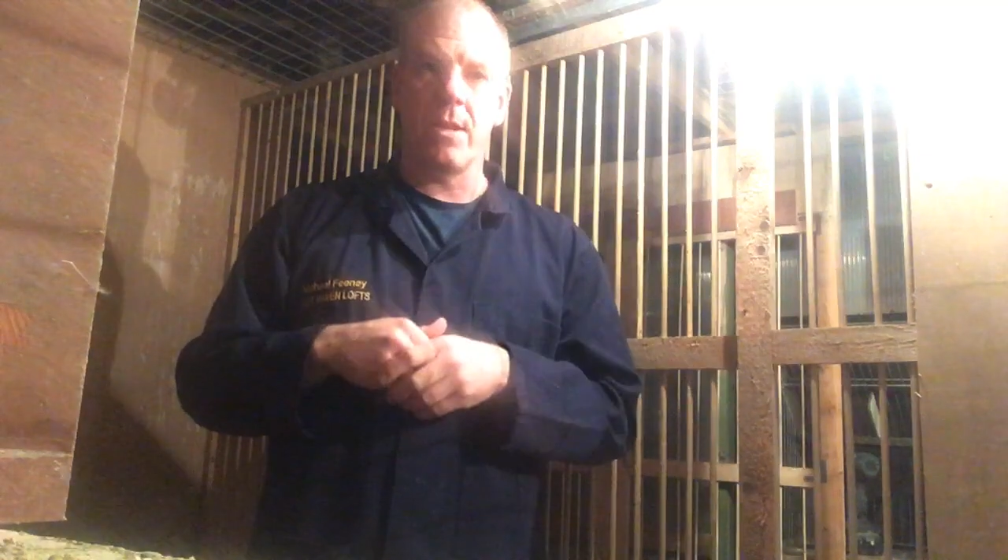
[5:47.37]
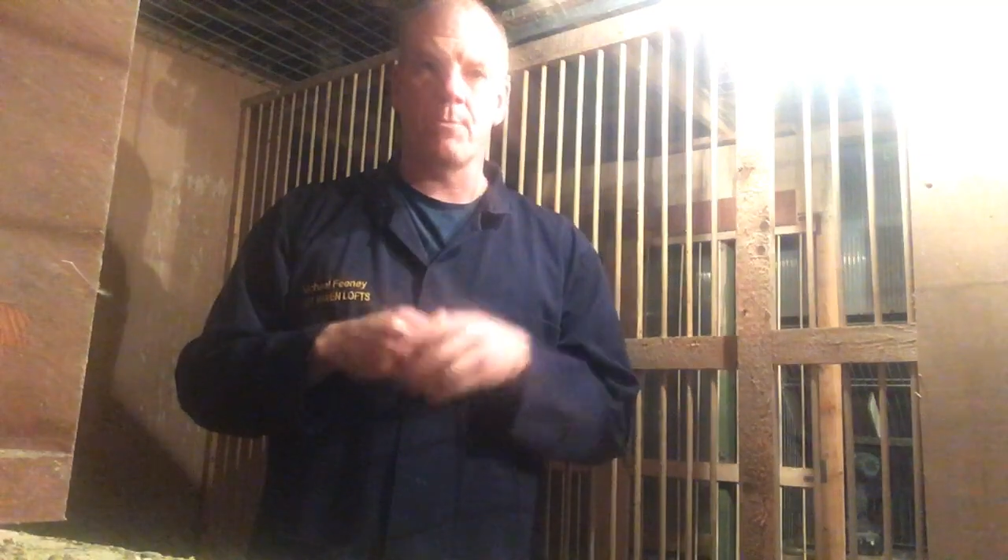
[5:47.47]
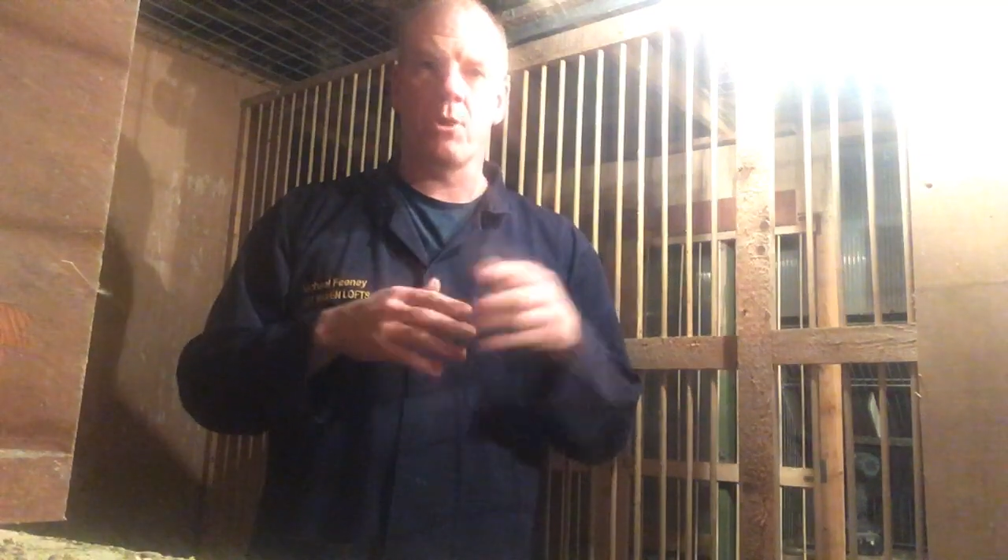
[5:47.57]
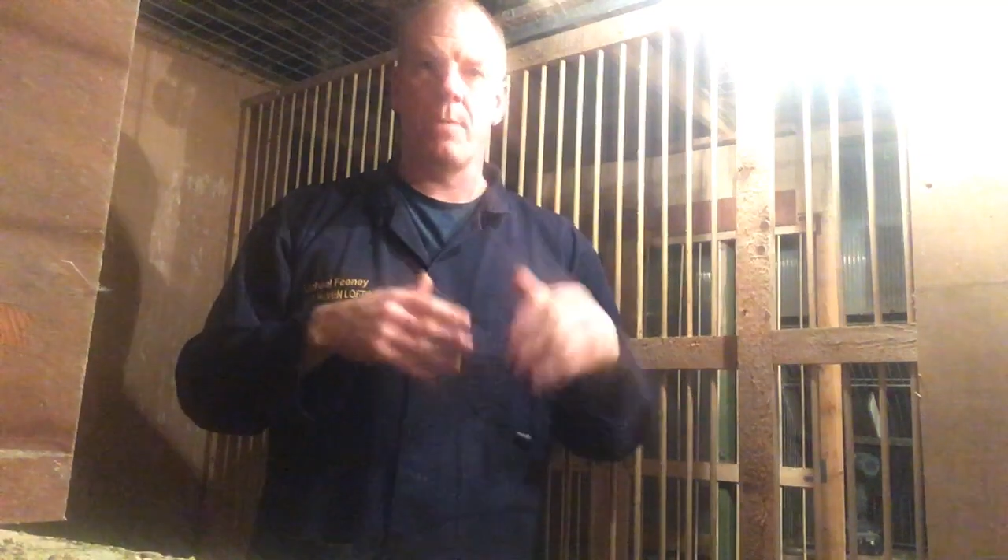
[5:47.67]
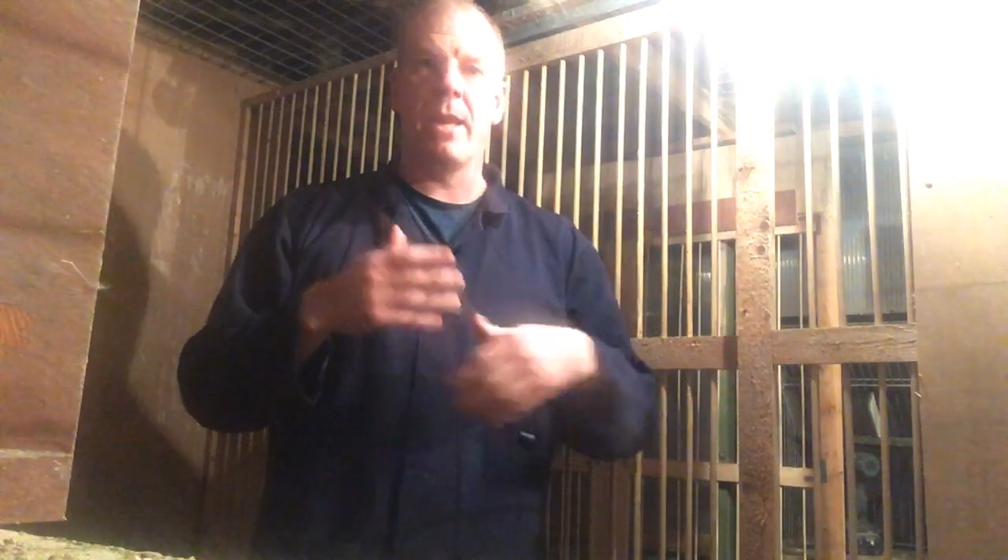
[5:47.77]
I'm
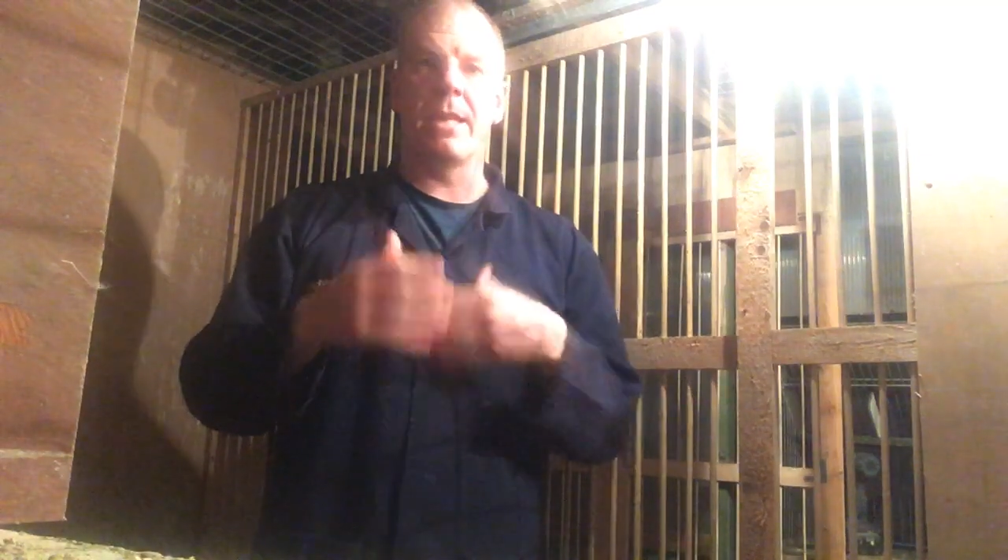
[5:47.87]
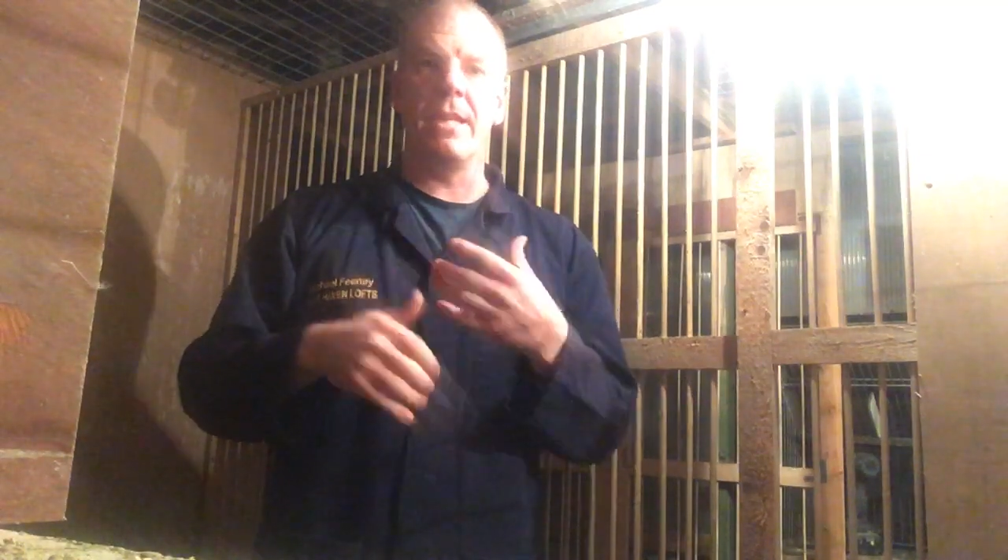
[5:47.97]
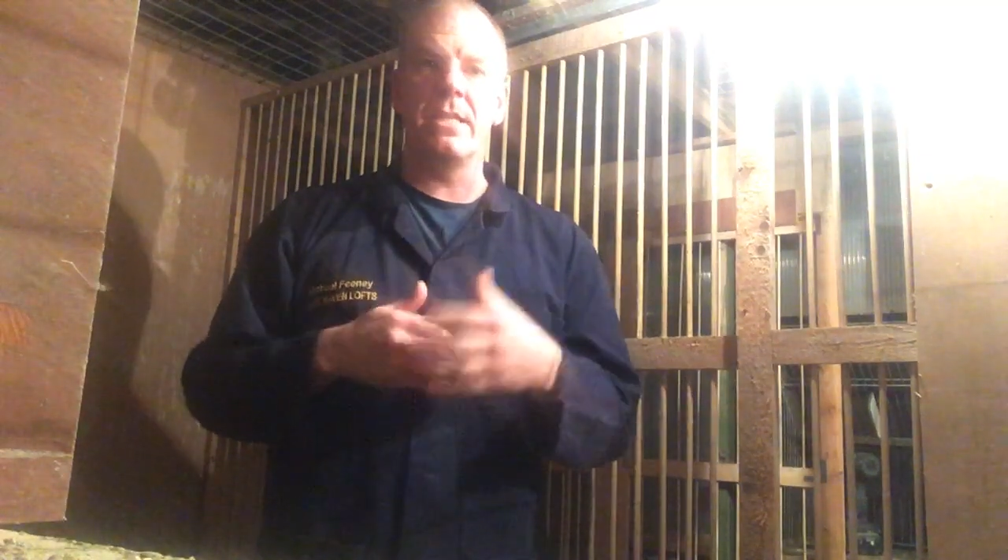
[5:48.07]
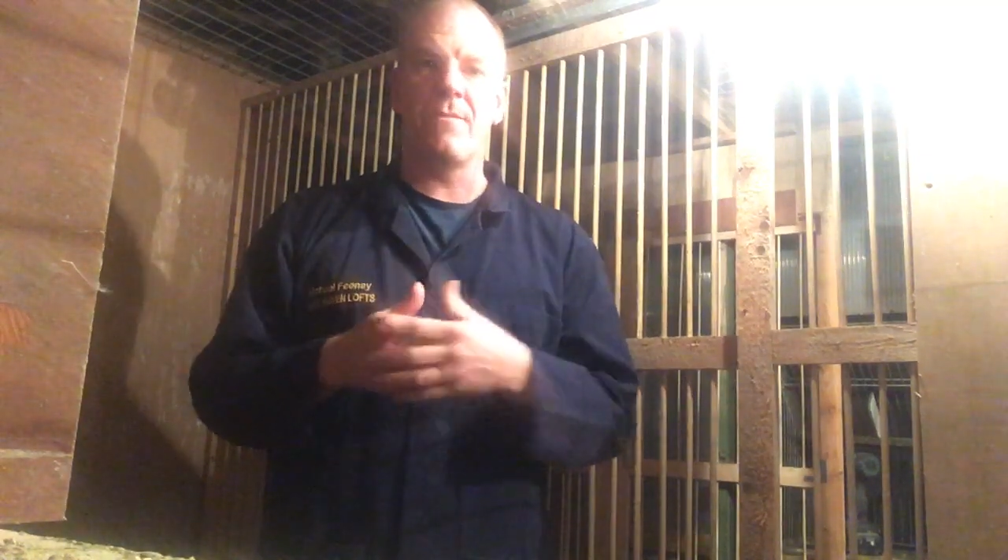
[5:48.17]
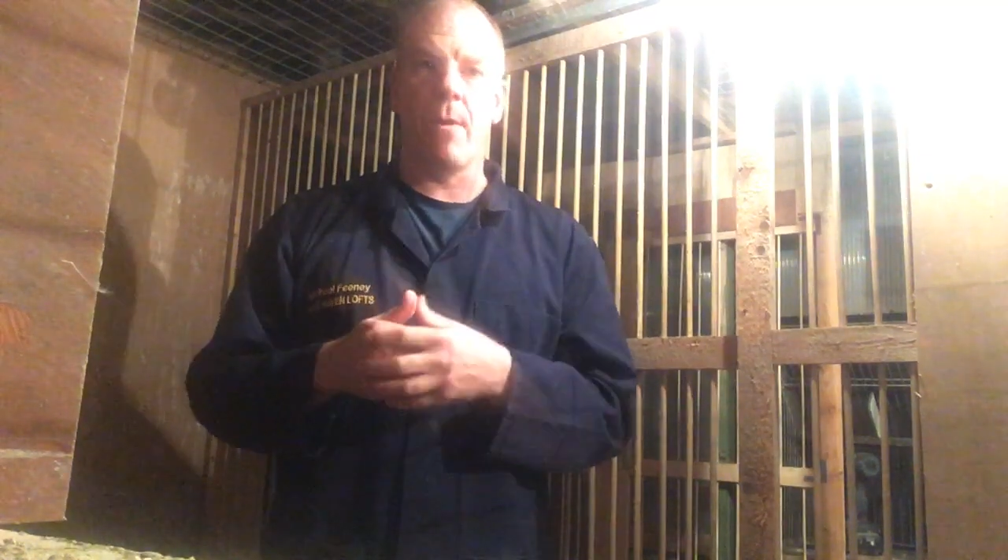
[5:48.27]
trying to make it
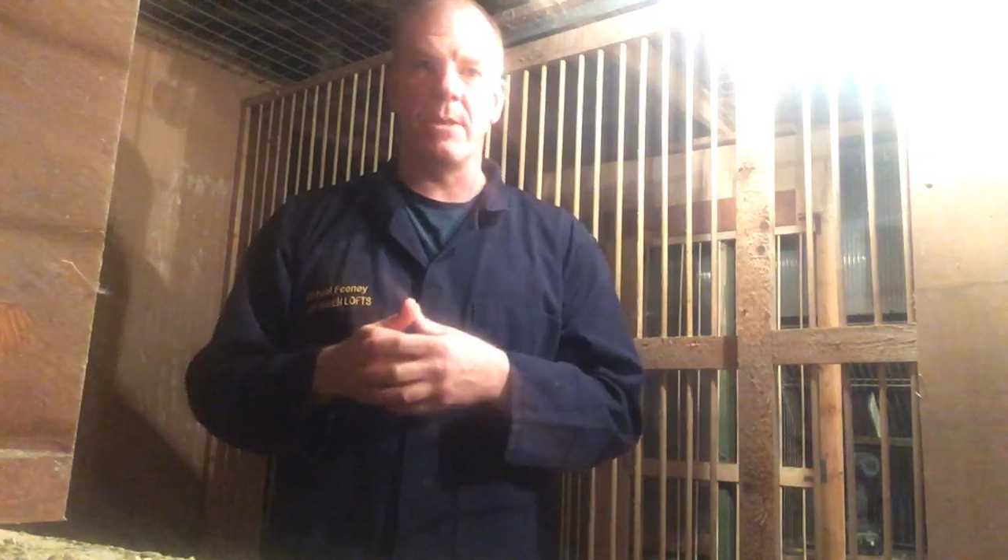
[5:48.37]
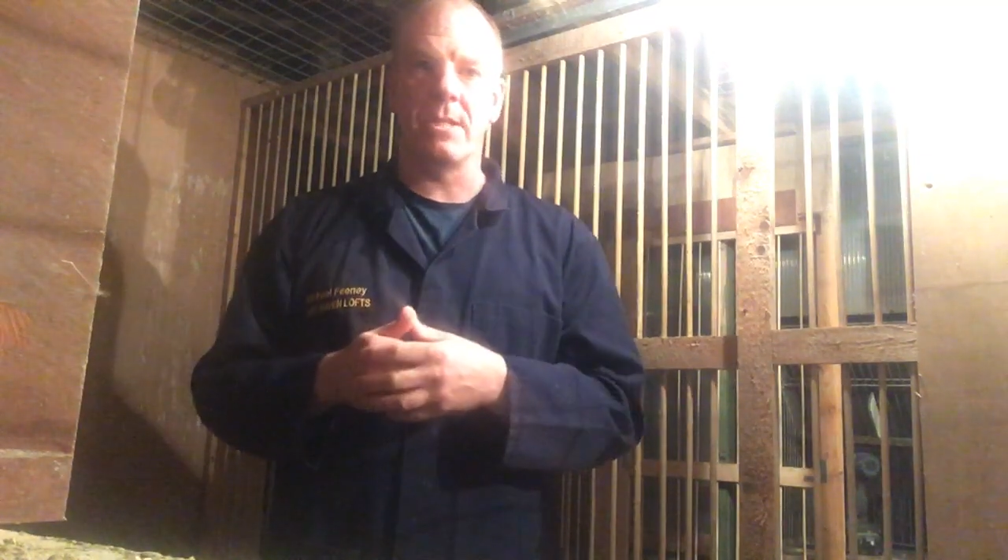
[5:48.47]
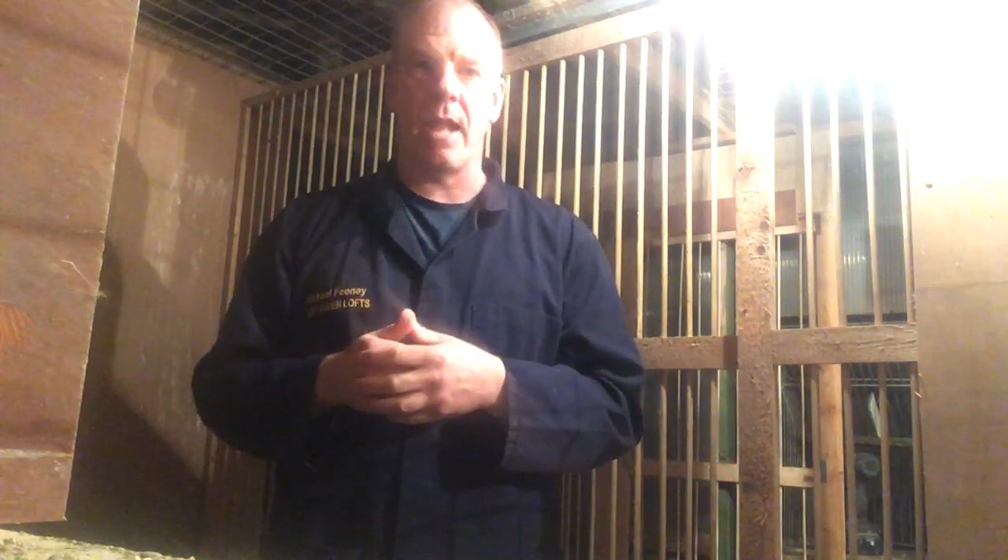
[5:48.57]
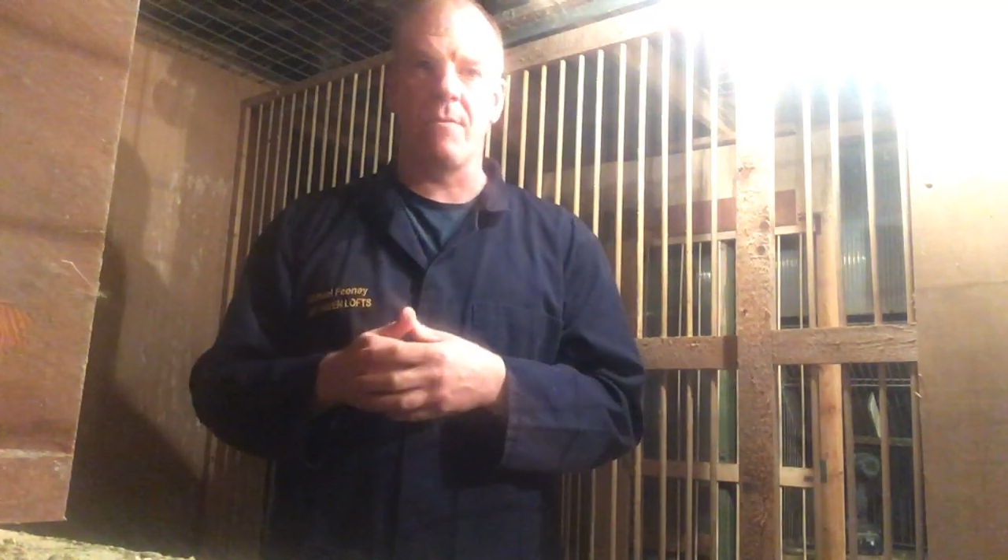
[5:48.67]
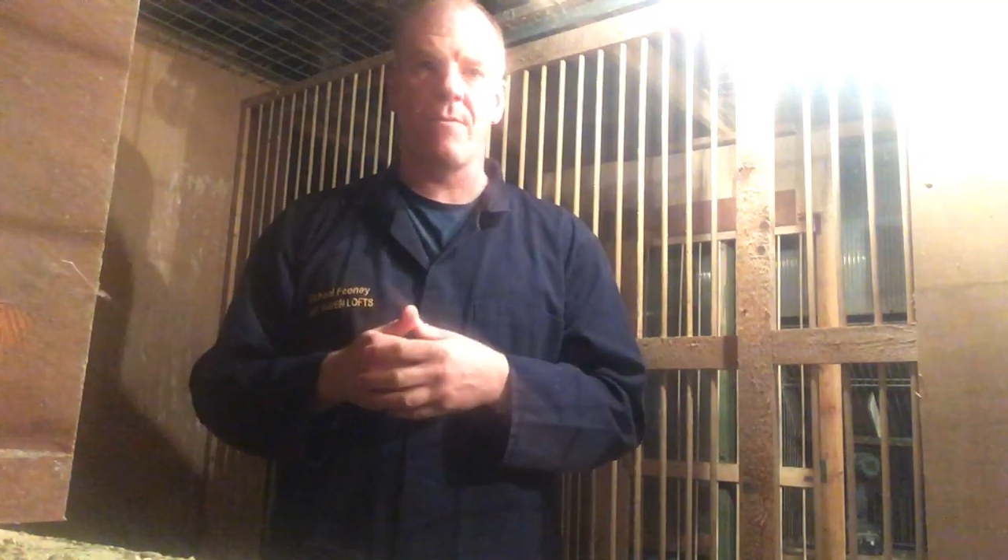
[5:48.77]
easy for
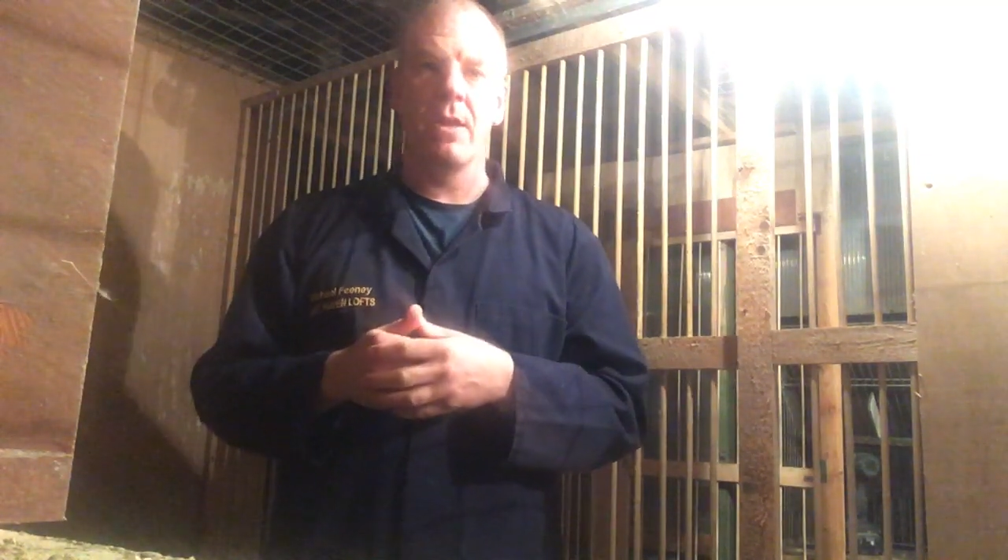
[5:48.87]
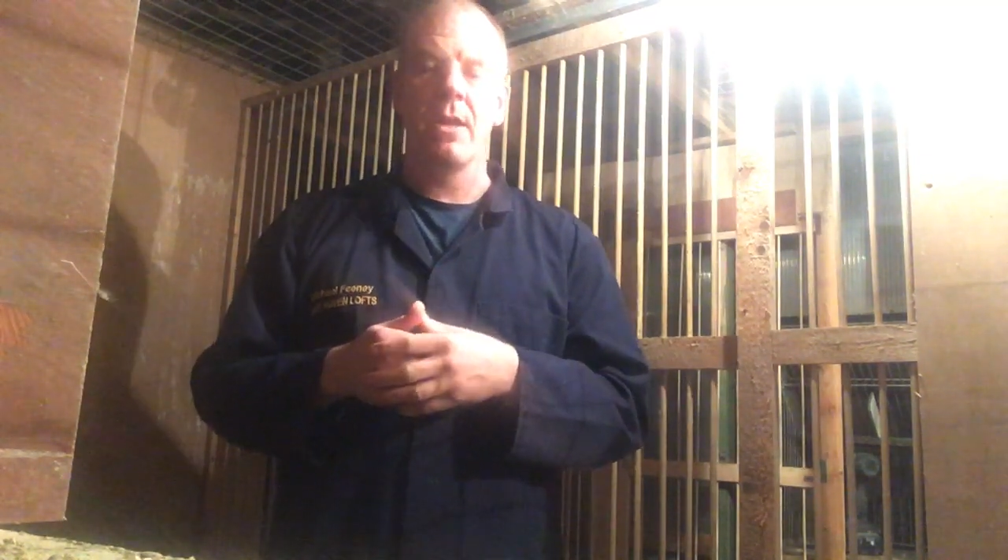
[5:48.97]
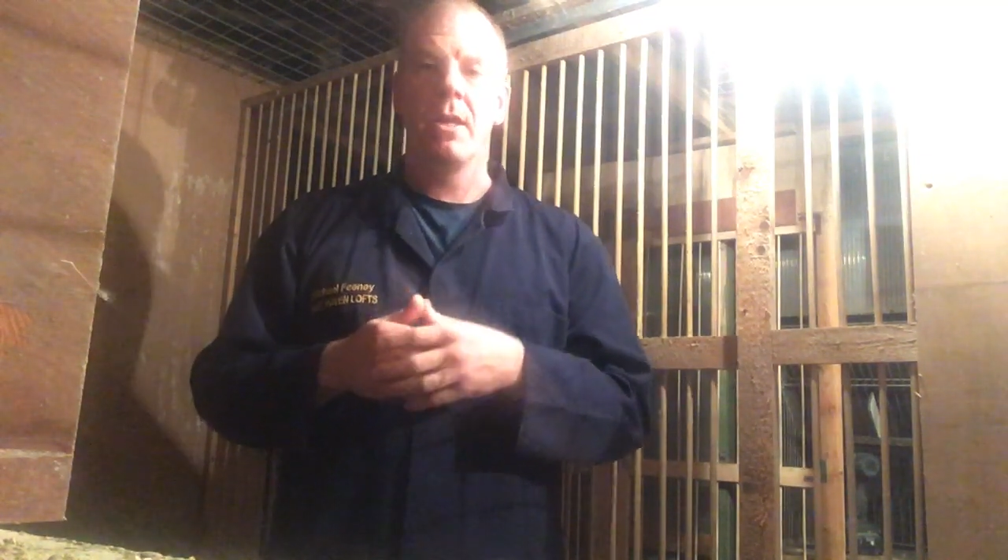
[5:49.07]
myself.